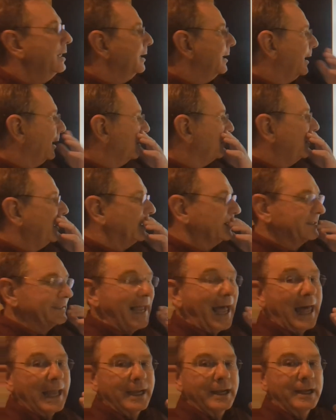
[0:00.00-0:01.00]
It could be a
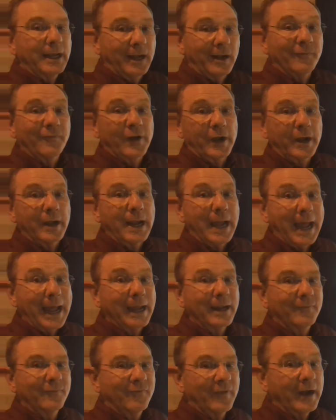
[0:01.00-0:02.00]
solid at a
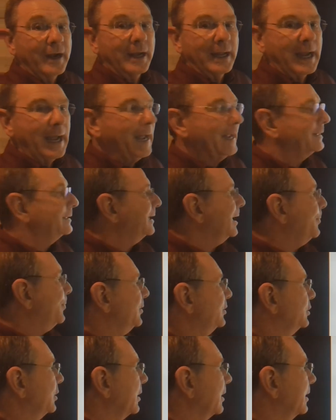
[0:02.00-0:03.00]
fairly high
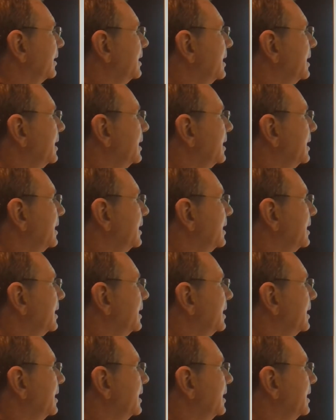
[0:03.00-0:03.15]
temperature.